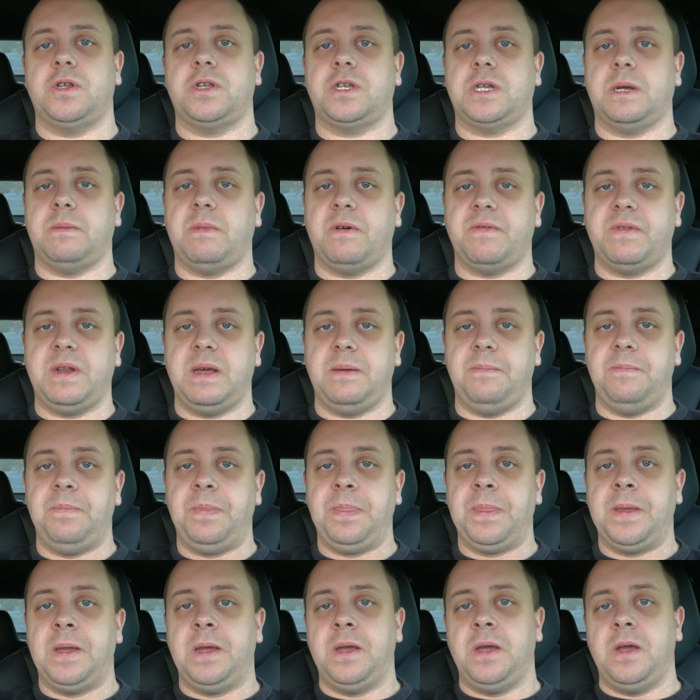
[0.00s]
Some of them
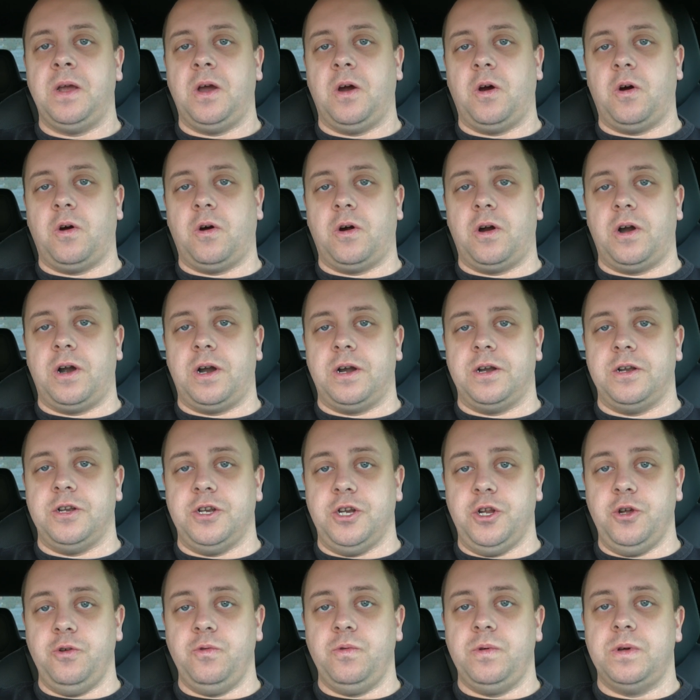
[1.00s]
are
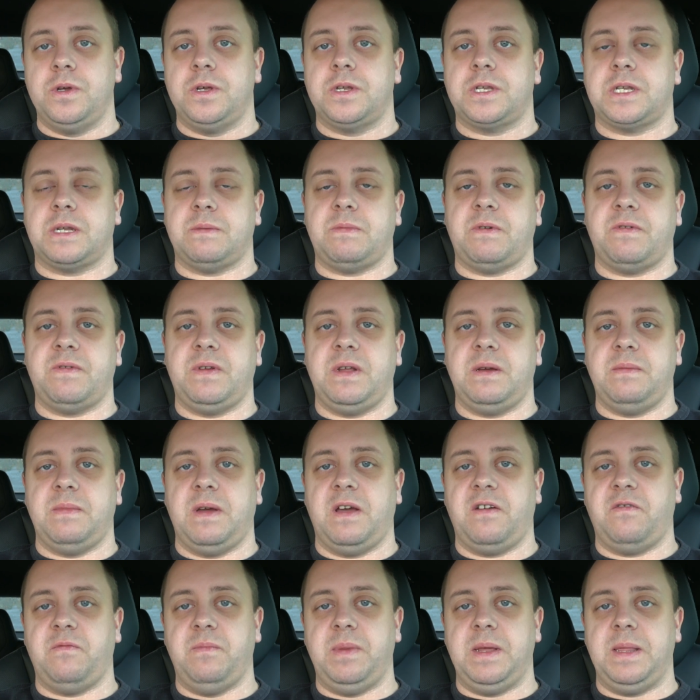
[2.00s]
new, some of them
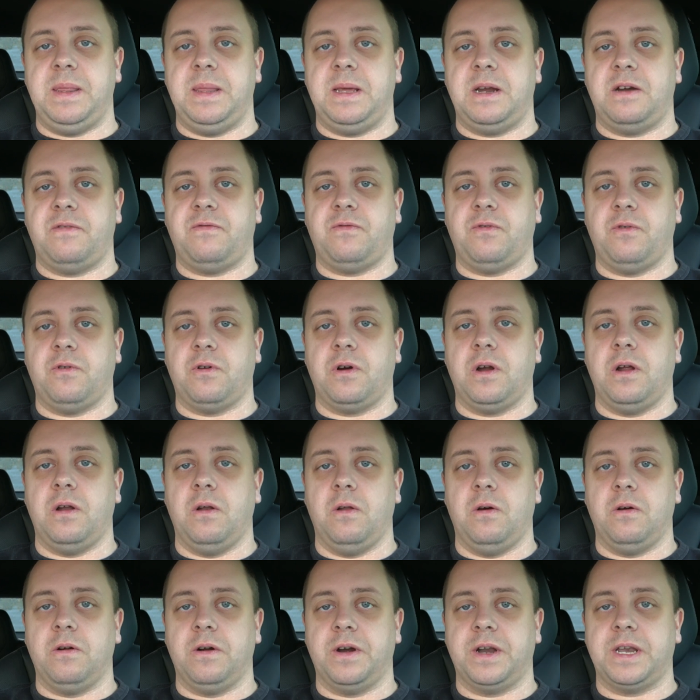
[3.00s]
have been there for
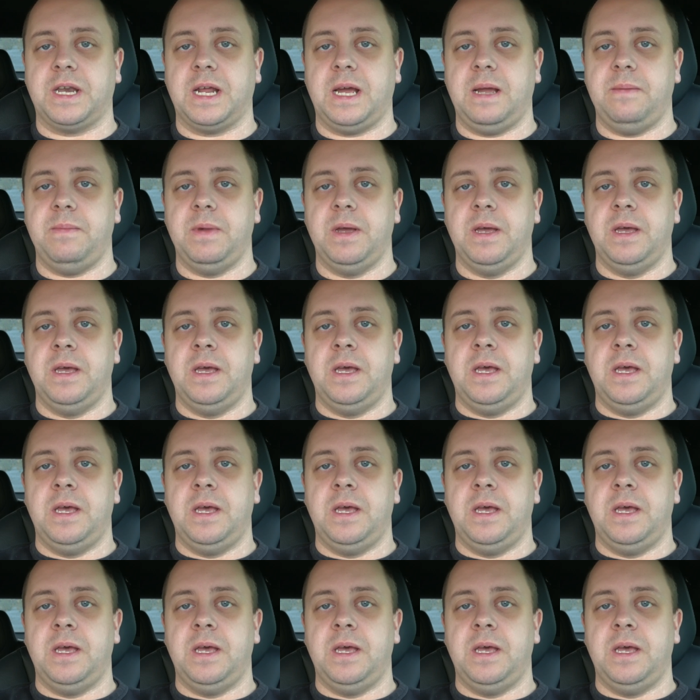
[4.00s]
a longer time,